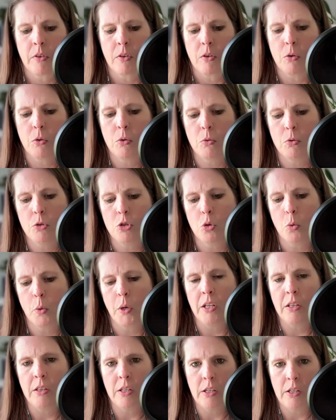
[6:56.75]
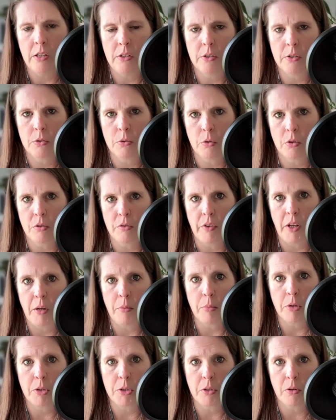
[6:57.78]
who join these sort of
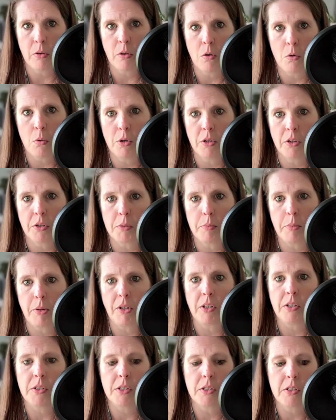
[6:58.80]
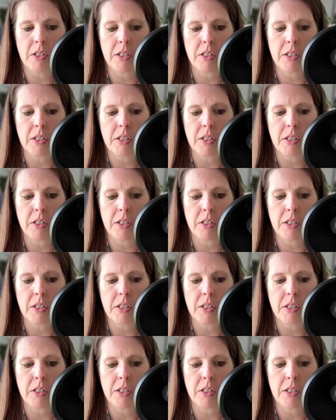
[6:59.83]
in-person cohort experiences.